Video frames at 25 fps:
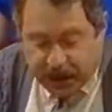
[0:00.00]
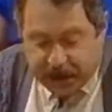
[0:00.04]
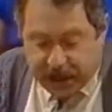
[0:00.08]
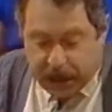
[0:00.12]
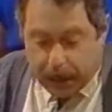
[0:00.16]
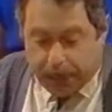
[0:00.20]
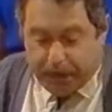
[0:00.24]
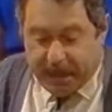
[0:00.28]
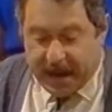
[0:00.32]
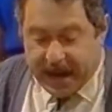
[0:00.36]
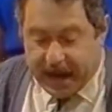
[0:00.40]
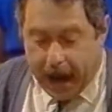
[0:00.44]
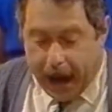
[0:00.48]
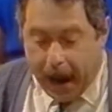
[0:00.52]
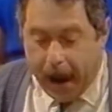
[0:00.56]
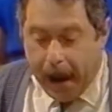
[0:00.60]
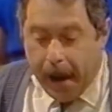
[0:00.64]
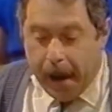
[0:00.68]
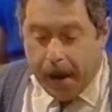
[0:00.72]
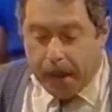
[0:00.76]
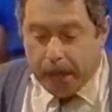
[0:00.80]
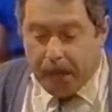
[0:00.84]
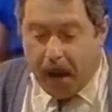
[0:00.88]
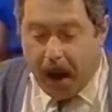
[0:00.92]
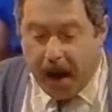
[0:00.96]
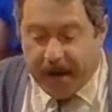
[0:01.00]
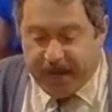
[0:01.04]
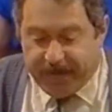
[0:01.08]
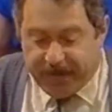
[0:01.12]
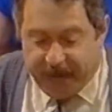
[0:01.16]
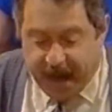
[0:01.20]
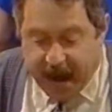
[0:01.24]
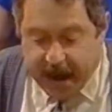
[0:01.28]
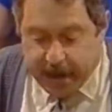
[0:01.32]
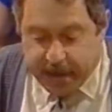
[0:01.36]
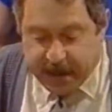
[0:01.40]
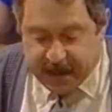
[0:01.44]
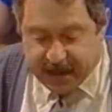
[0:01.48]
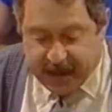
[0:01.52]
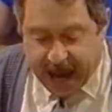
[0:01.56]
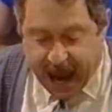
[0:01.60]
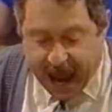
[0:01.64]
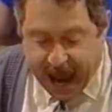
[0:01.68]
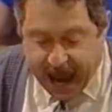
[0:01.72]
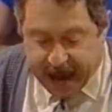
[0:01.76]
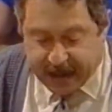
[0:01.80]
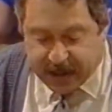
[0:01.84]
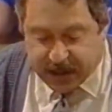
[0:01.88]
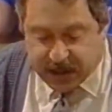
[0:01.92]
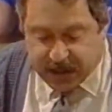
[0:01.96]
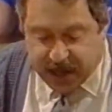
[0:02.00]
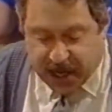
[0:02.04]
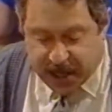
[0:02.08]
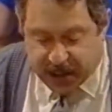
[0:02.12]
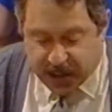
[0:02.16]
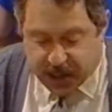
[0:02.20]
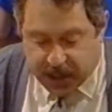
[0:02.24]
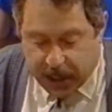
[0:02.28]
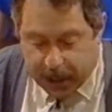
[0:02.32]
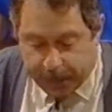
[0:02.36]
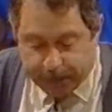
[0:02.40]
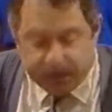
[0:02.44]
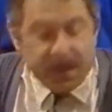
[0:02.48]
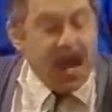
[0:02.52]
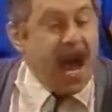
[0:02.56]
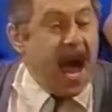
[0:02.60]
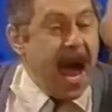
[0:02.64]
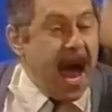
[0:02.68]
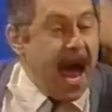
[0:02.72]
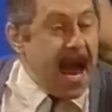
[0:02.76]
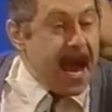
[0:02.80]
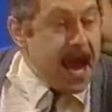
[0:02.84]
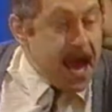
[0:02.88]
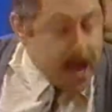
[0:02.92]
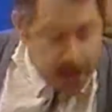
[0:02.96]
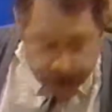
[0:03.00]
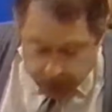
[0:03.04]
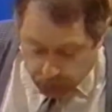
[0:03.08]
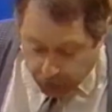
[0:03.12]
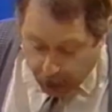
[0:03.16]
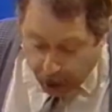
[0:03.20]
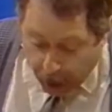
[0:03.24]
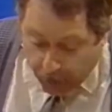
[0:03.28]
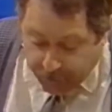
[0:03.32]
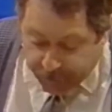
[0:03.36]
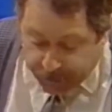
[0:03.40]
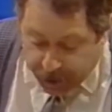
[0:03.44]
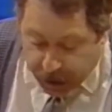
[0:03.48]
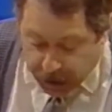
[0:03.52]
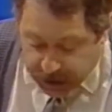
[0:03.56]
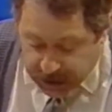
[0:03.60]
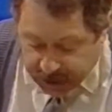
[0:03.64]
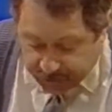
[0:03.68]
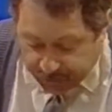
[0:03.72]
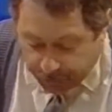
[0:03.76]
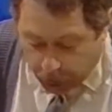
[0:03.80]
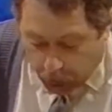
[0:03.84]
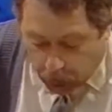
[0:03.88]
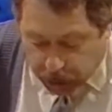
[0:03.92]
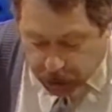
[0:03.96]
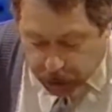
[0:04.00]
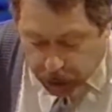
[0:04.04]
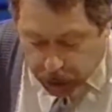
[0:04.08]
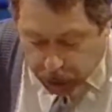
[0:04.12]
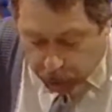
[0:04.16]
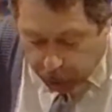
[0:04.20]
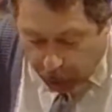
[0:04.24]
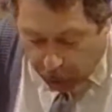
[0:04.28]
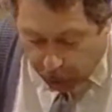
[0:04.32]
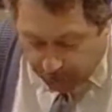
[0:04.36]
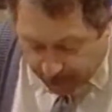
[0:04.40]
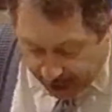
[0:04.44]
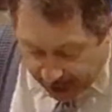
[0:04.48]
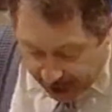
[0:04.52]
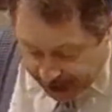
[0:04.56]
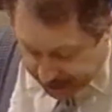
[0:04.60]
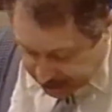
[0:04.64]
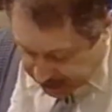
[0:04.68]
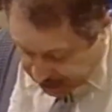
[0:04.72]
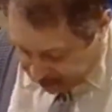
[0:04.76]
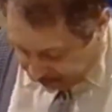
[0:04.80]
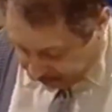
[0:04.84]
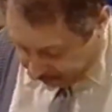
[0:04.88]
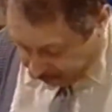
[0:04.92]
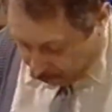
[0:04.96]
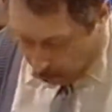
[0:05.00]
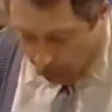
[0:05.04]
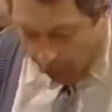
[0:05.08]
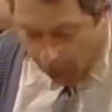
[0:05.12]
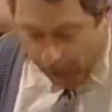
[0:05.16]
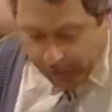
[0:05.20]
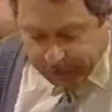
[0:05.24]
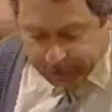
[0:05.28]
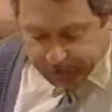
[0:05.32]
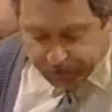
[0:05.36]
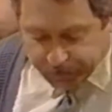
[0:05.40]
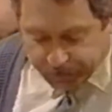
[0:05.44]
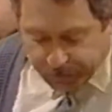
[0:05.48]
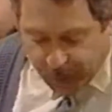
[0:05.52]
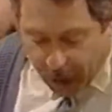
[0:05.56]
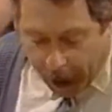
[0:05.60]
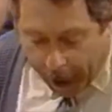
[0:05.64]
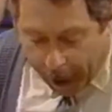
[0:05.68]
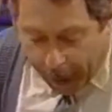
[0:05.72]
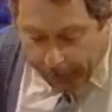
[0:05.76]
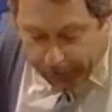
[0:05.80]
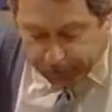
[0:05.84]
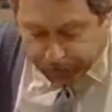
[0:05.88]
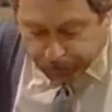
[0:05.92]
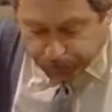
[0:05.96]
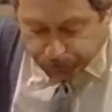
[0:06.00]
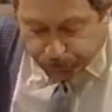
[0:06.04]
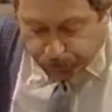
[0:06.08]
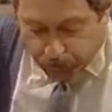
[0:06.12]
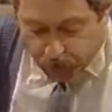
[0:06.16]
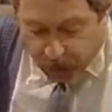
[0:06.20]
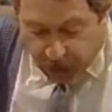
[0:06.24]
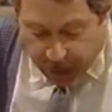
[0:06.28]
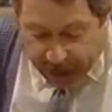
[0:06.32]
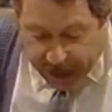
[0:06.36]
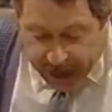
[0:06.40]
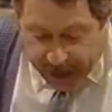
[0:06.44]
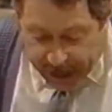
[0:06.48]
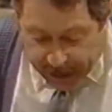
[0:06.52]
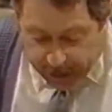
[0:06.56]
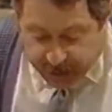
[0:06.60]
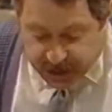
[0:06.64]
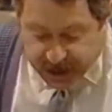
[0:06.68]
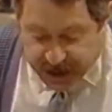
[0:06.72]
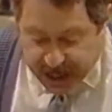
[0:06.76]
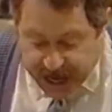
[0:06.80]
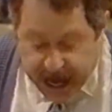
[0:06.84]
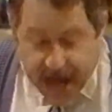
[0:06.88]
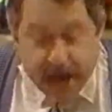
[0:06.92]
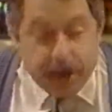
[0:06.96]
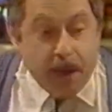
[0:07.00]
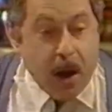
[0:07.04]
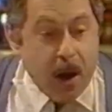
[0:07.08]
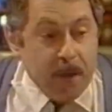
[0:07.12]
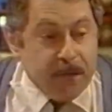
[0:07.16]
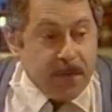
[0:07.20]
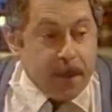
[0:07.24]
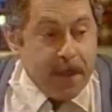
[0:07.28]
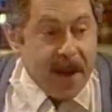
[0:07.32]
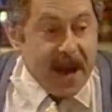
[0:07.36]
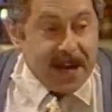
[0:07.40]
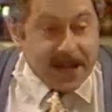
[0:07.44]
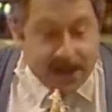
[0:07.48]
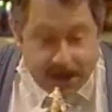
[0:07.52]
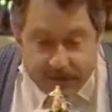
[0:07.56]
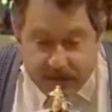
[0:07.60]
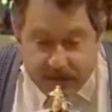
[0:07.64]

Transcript: de Pinner, my famous ancestor, 1234 to 1284. Um, he was the hero of the Battle of